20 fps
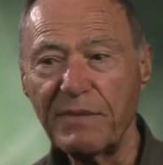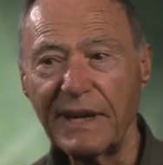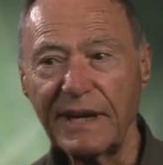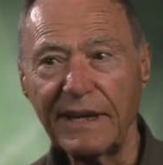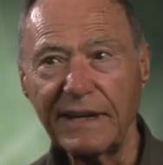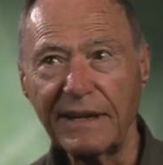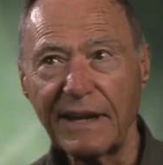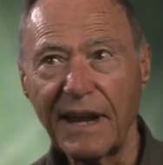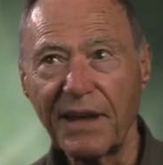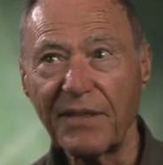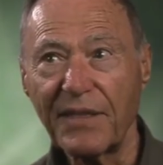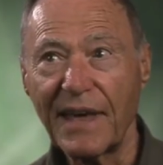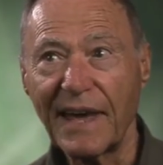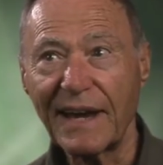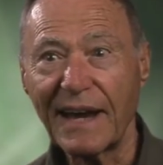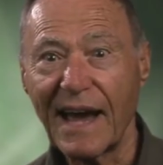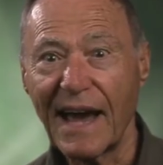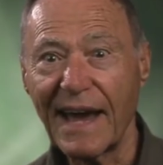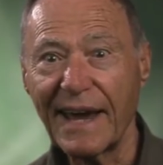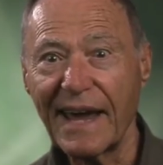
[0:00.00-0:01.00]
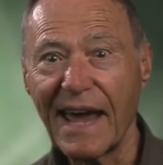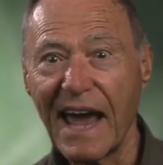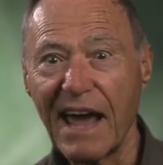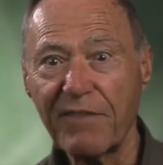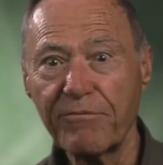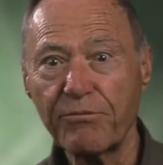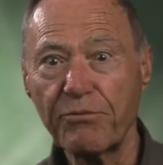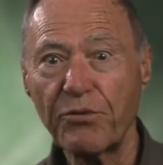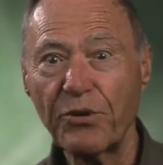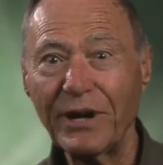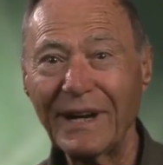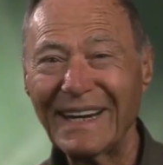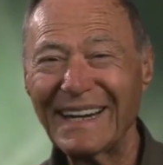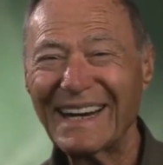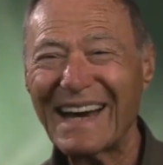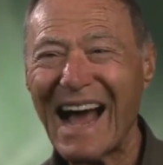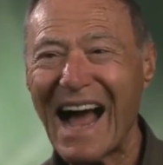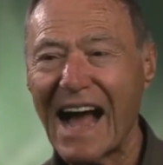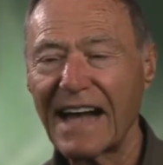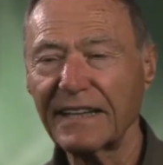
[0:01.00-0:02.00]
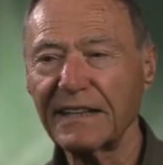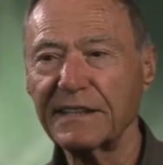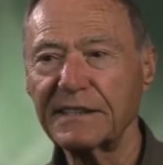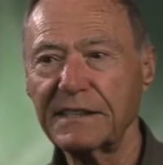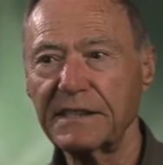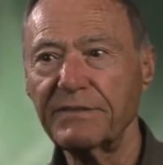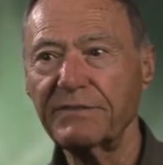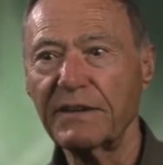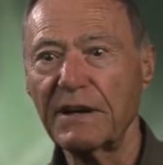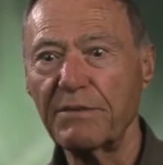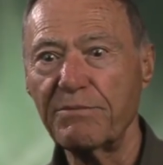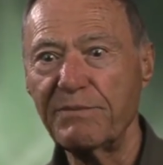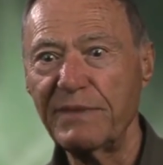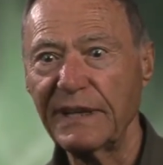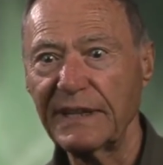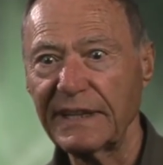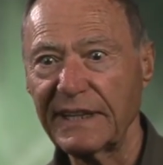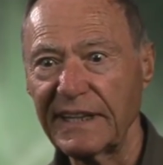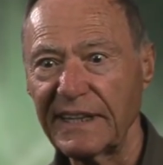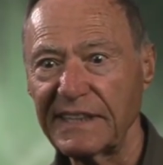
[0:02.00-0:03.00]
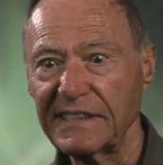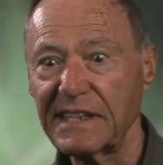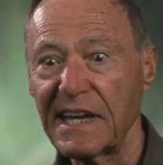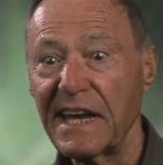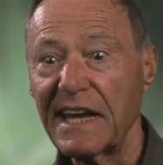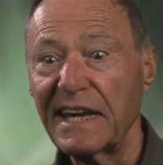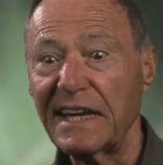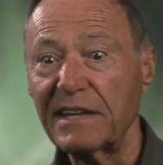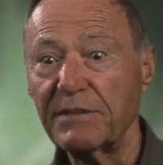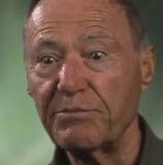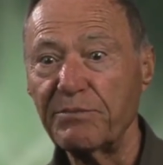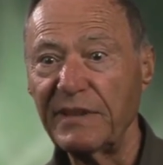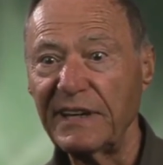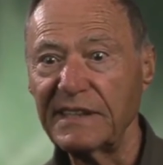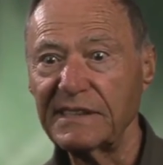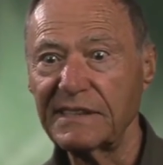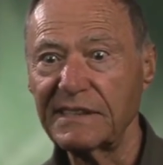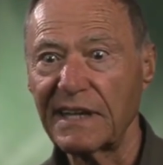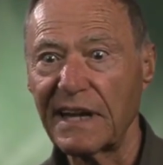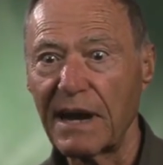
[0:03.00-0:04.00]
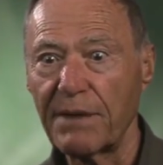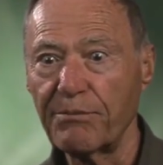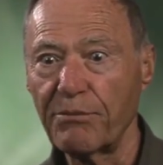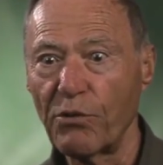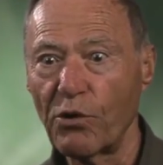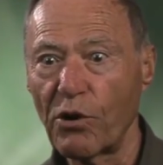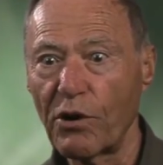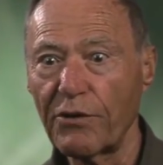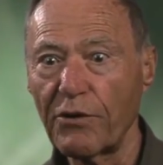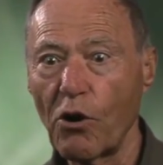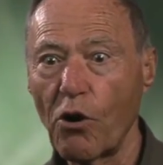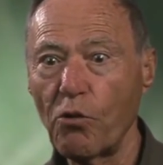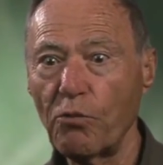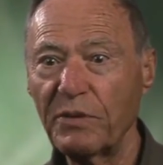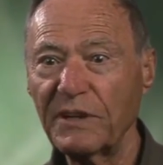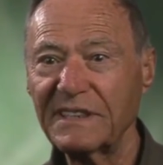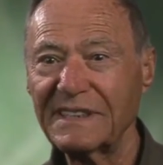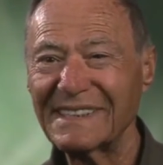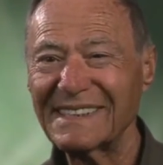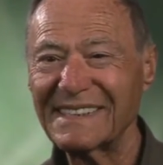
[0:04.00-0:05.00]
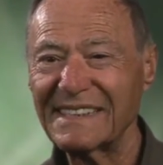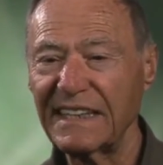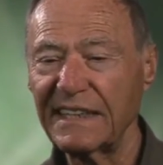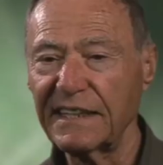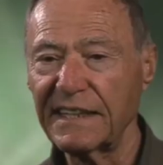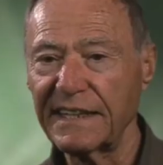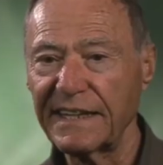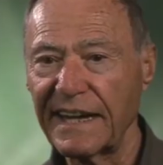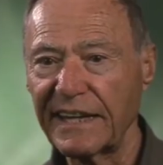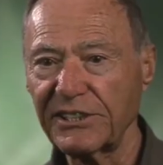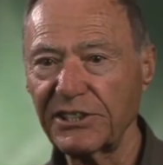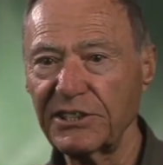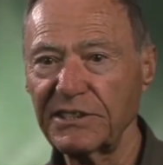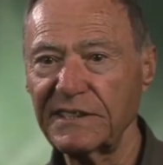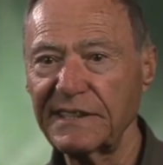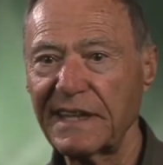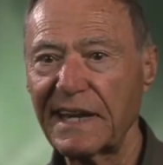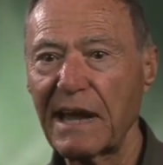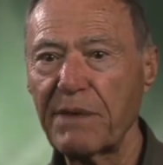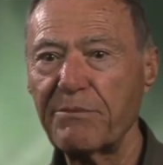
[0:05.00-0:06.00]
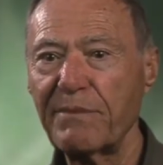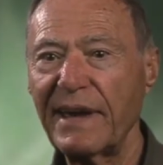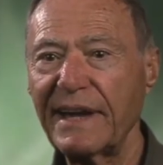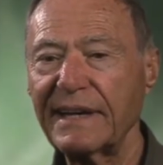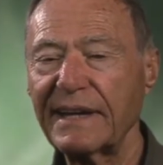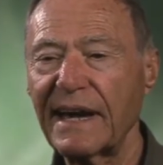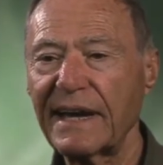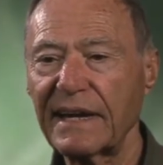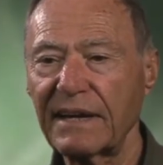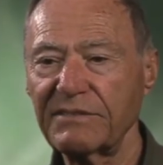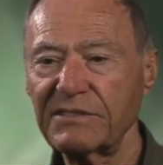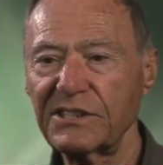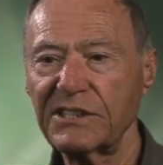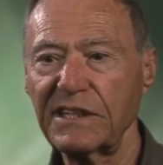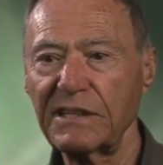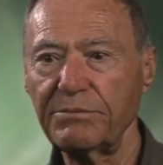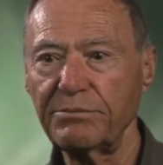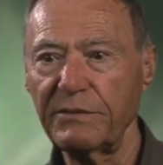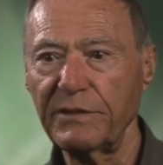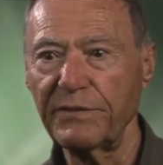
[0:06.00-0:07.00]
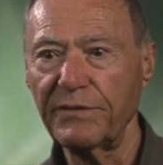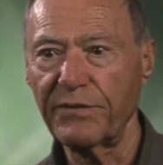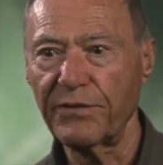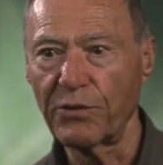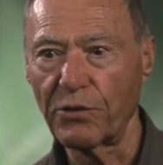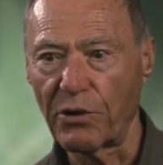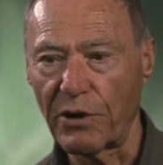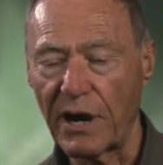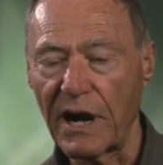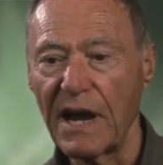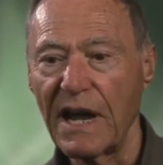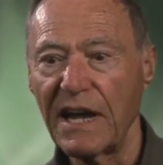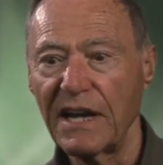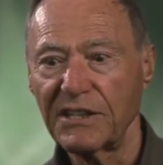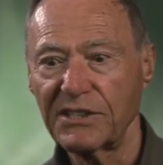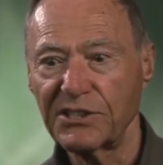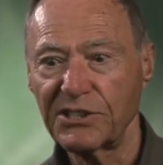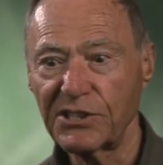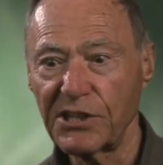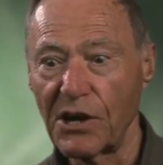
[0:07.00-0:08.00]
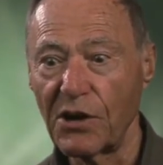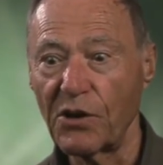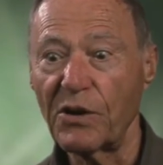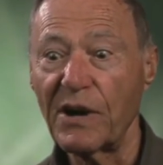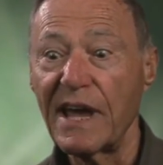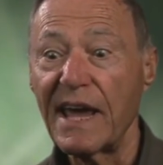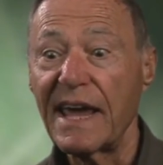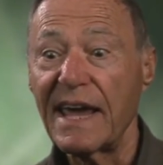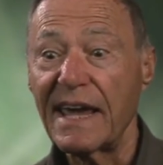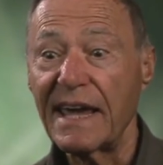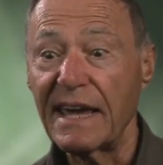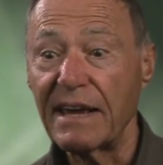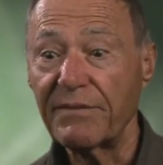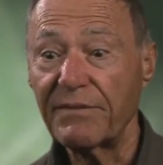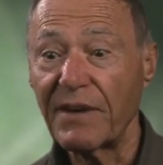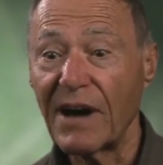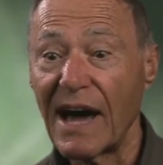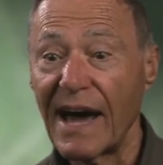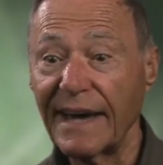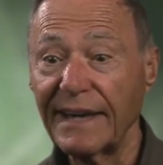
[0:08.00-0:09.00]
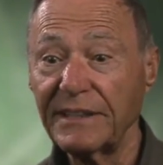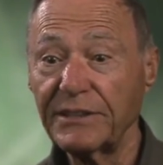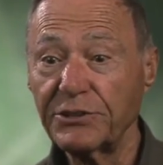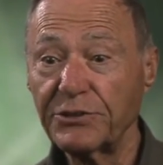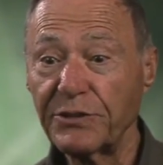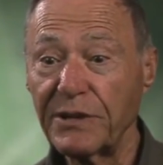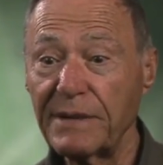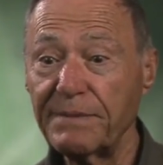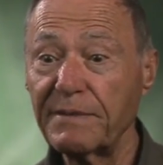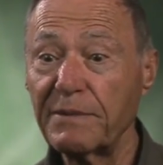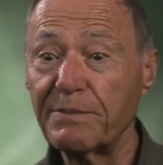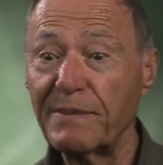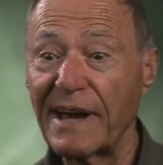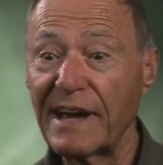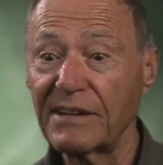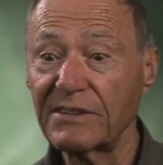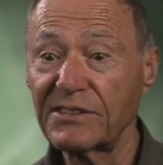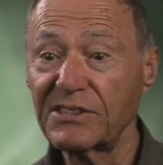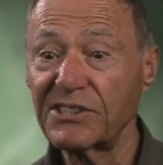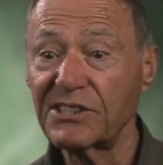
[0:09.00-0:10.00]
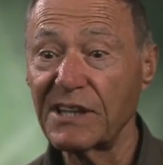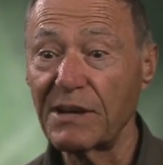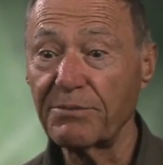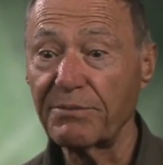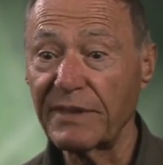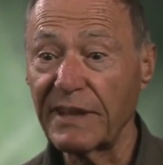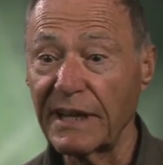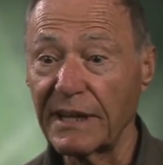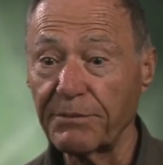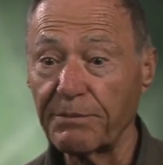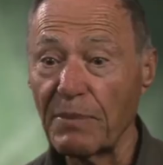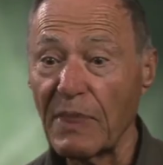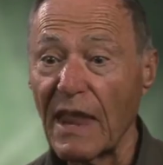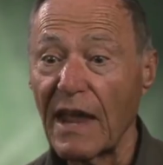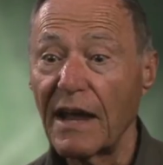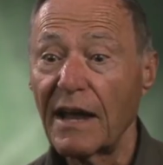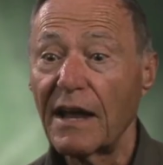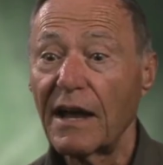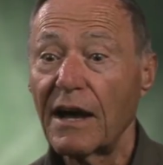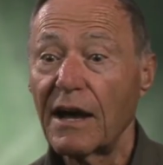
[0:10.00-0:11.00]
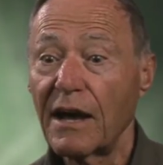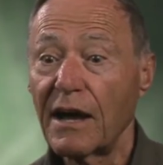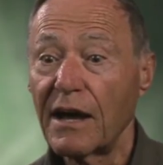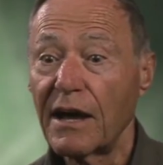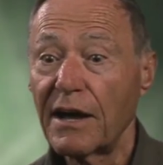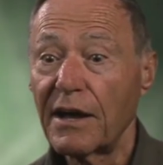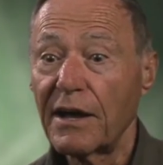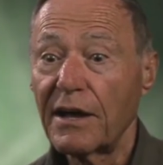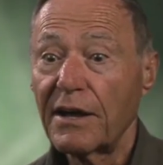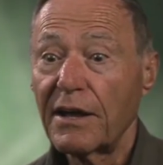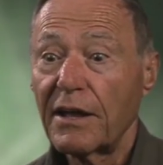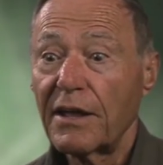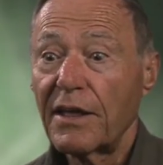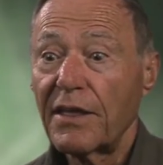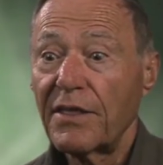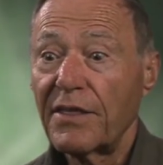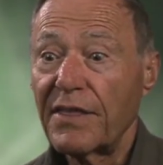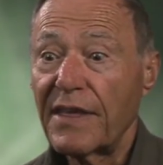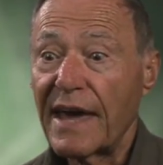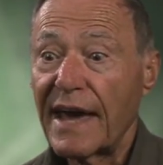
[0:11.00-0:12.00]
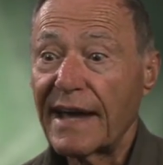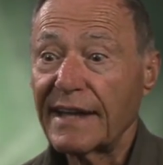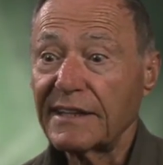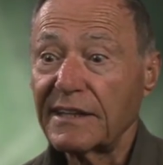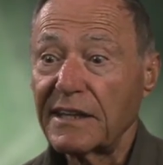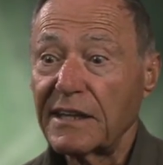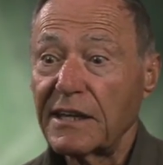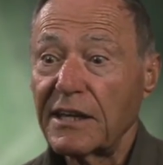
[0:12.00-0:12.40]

mean that I have precognitive abilities. It means that I'm more open to see connections that I may not have seen before. So if I dream about something that